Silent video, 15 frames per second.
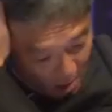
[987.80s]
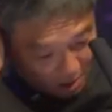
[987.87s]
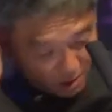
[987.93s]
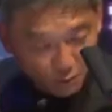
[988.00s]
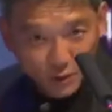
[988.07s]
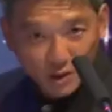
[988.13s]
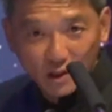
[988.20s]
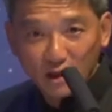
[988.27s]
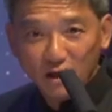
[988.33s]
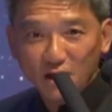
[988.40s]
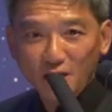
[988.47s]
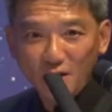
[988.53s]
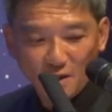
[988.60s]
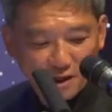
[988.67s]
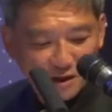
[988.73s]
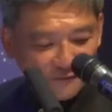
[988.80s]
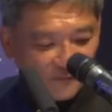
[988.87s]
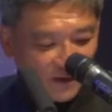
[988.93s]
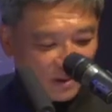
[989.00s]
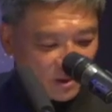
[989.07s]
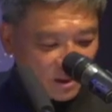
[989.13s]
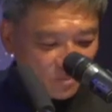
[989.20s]
was a
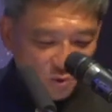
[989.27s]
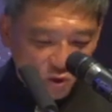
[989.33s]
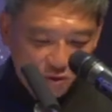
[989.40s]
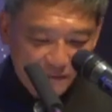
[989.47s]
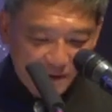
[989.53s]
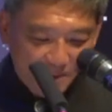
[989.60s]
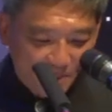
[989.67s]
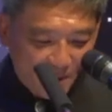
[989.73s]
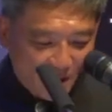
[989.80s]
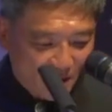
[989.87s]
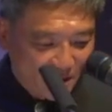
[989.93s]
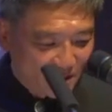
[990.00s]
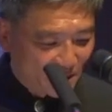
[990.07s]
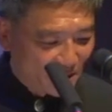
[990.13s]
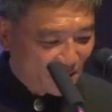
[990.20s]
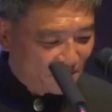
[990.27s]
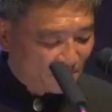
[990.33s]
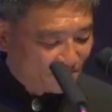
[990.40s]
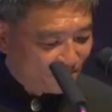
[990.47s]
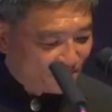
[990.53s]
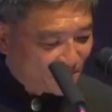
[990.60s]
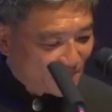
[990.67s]
famous movie by
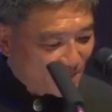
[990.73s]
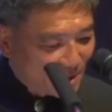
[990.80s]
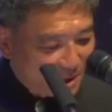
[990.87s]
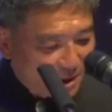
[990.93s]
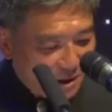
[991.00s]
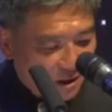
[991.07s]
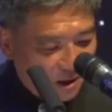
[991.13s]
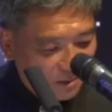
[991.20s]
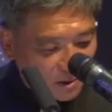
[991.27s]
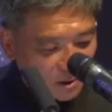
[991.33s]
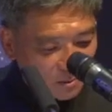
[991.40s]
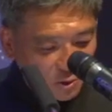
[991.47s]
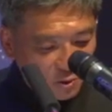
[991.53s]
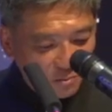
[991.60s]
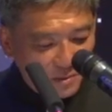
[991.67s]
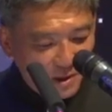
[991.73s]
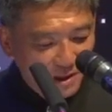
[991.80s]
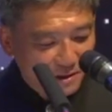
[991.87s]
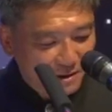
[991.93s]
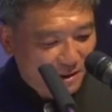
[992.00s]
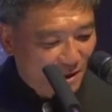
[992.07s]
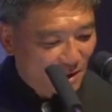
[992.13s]
communist
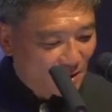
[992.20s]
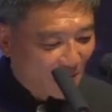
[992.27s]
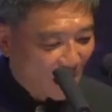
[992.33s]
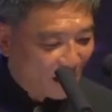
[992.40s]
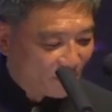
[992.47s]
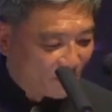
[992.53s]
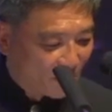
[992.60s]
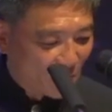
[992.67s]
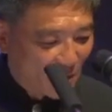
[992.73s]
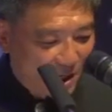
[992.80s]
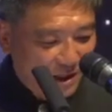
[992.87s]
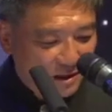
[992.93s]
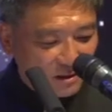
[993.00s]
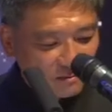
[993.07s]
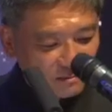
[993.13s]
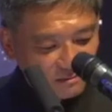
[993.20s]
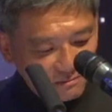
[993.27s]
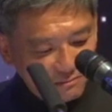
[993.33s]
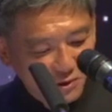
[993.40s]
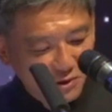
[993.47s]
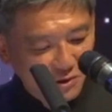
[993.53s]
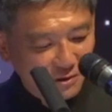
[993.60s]
movie, The Life of Brian,
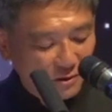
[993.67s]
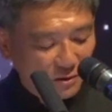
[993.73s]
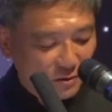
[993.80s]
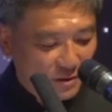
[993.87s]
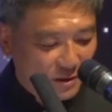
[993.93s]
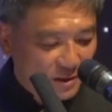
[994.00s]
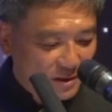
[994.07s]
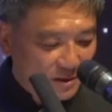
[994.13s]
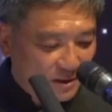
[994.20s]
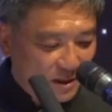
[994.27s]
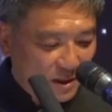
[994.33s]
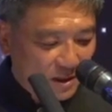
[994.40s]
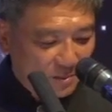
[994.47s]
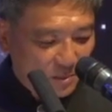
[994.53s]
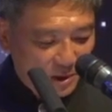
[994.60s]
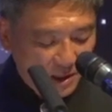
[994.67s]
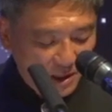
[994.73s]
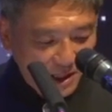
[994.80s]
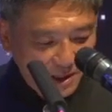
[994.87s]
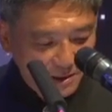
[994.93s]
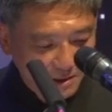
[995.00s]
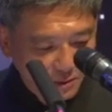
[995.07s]
which included, but
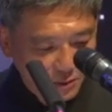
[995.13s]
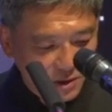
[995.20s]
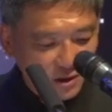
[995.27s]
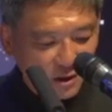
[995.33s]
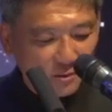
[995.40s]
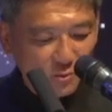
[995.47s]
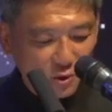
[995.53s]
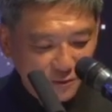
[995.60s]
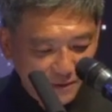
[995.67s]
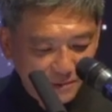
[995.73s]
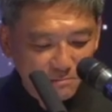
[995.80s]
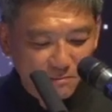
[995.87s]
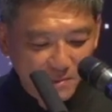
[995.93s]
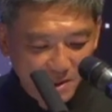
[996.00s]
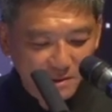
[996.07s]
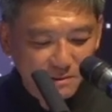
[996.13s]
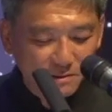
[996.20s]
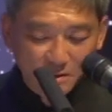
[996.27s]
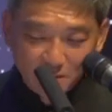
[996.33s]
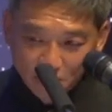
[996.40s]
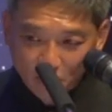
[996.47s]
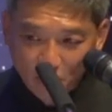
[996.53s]
there was another movie
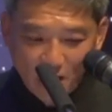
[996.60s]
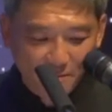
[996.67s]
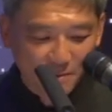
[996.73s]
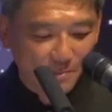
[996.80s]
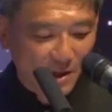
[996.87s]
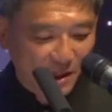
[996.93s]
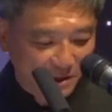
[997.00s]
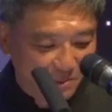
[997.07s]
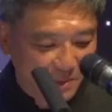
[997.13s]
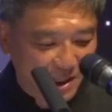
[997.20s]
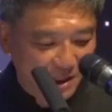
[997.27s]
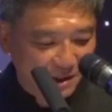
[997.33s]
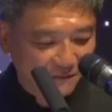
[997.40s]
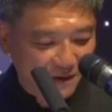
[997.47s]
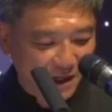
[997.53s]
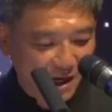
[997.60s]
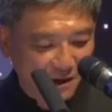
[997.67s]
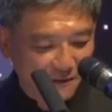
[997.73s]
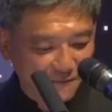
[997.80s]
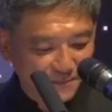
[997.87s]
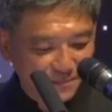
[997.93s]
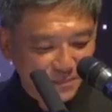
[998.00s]
describing about the meaning of
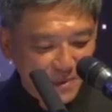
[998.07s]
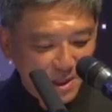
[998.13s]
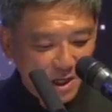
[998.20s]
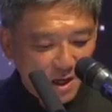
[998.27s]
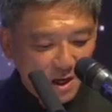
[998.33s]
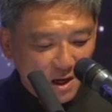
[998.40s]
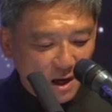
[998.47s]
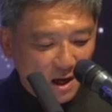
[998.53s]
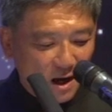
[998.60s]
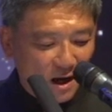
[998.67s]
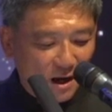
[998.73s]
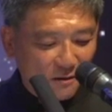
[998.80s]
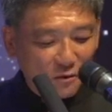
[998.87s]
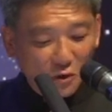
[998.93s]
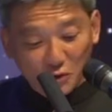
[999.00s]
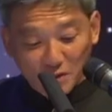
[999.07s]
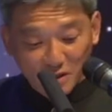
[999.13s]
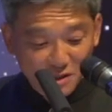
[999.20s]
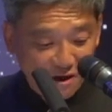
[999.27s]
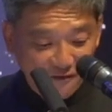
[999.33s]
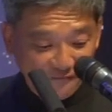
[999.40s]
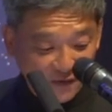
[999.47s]
life. Of course, it's
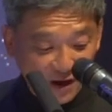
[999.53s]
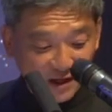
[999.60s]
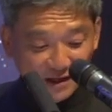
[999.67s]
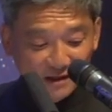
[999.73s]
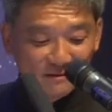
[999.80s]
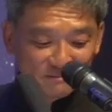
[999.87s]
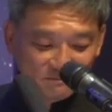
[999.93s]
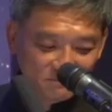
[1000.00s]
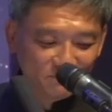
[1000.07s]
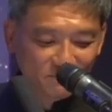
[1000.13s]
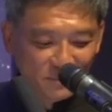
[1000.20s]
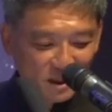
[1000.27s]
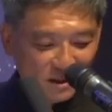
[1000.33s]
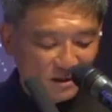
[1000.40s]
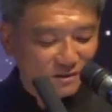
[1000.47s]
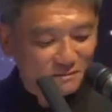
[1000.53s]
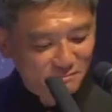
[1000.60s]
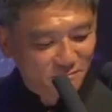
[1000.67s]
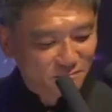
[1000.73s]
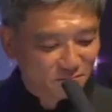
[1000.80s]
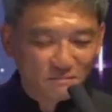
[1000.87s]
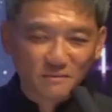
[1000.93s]
not funny, but
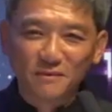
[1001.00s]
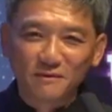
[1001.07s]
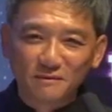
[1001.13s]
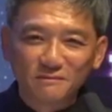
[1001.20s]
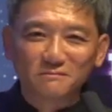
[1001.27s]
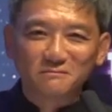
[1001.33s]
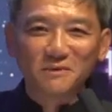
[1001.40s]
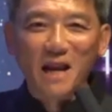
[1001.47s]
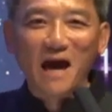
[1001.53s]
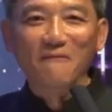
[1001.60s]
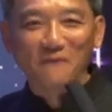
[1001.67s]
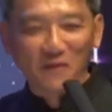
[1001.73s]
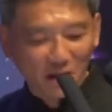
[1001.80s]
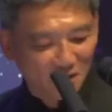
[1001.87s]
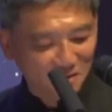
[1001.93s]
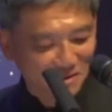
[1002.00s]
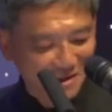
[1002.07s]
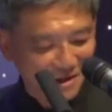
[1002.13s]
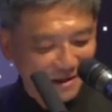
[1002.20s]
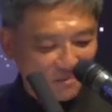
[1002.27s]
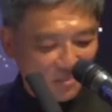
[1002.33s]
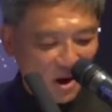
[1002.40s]
laughing is
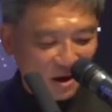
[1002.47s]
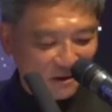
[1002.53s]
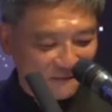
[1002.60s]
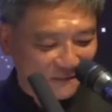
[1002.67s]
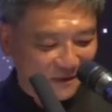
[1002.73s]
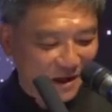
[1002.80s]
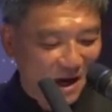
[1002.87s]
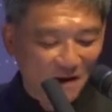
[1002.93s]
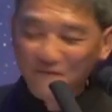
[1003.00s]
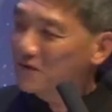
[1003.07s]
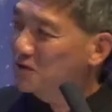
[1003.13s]
a part of a life